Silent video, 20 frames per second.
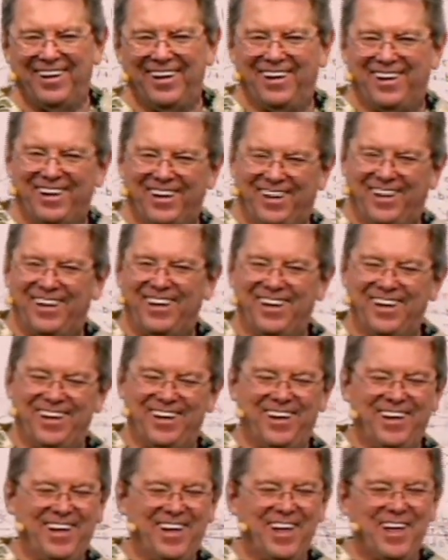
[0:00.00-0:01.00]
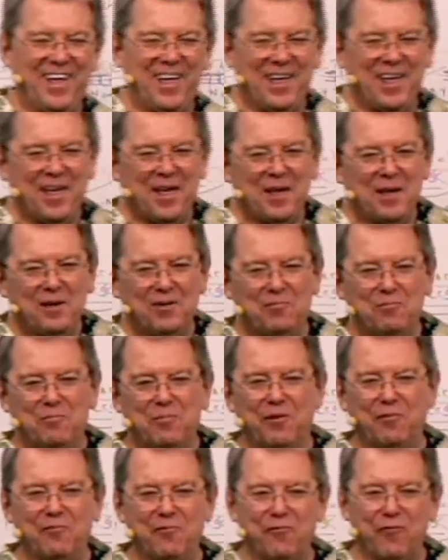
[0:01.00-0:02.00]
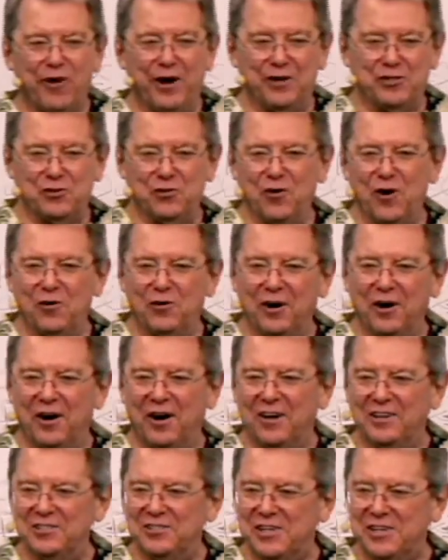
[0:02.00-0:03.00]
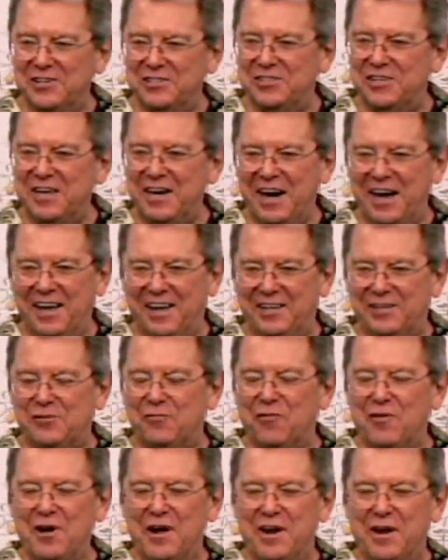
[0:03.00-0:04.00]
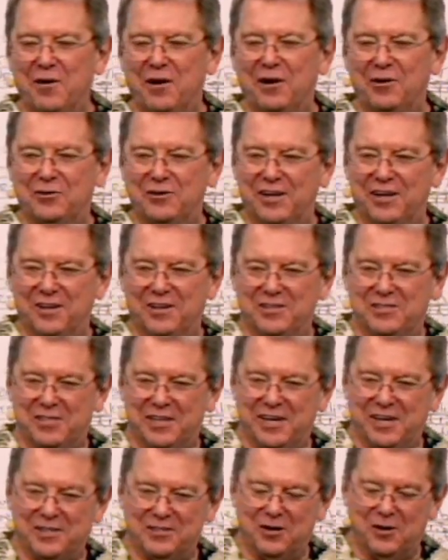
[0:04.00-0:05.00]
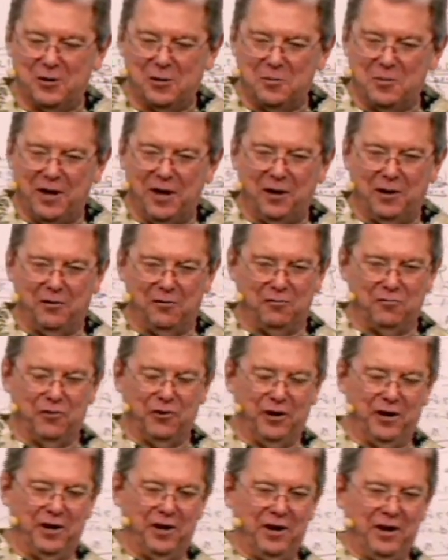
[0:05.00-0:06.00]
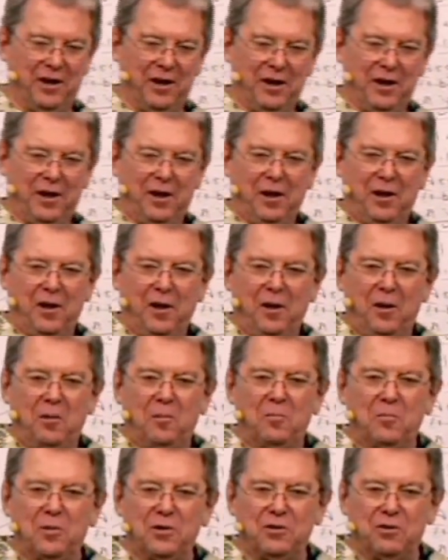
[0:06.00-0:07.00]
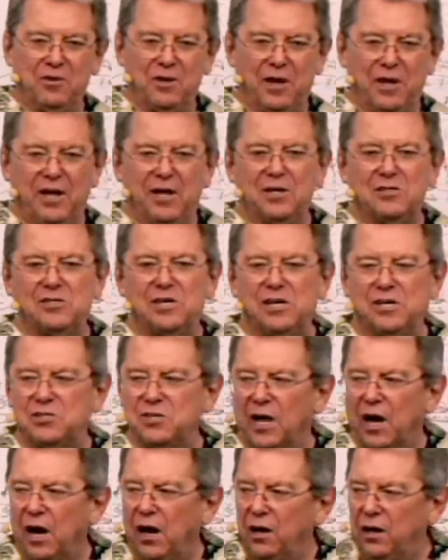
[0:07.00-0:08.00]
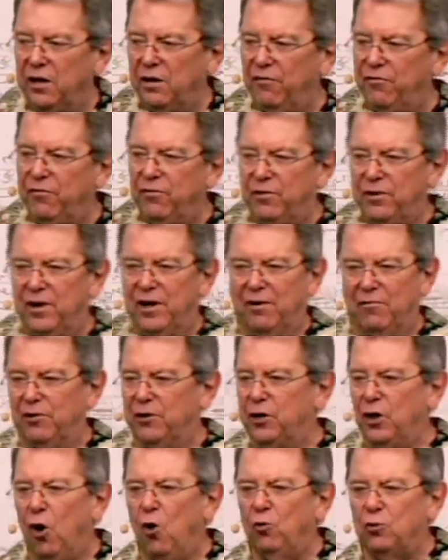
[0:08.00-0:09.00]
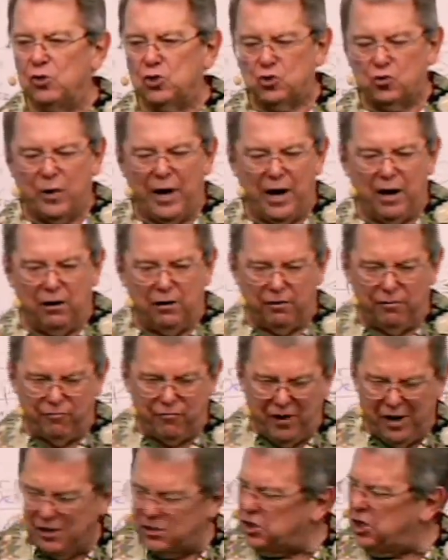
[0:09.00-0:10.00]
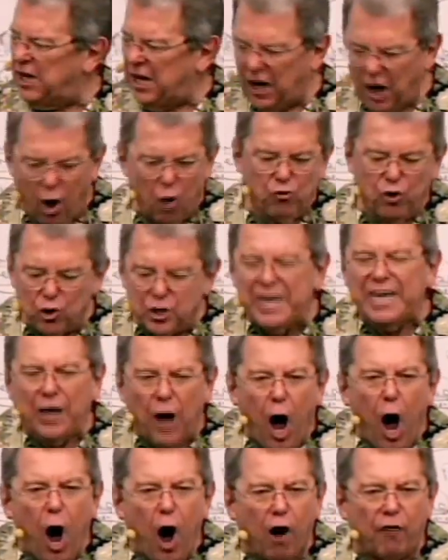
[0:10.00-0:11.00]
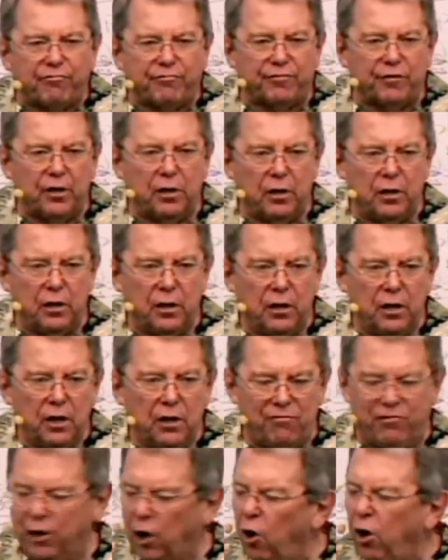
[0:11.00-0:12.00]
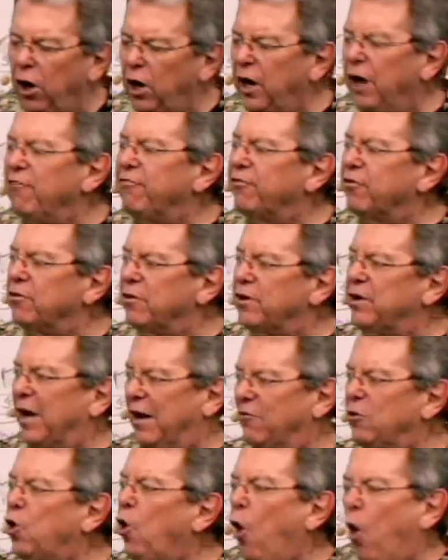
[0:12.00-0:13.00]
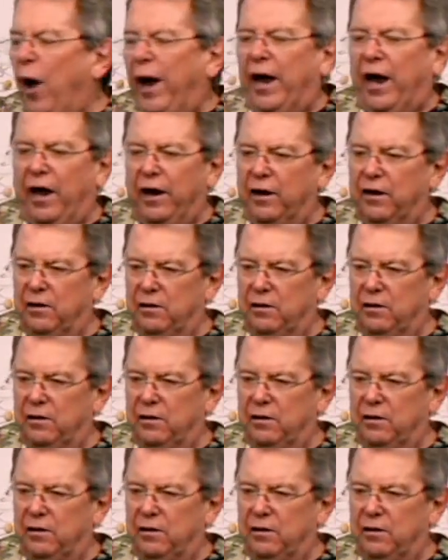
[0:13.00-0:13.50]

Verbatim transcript: here. Fred's grown a lot since then. It's funny, I'll tell these things on him. I love Fred. But the thing is, he said, I live for the devil. Don't straddle the fence. Get on or get off. If you're going to live for the devil, go ahead.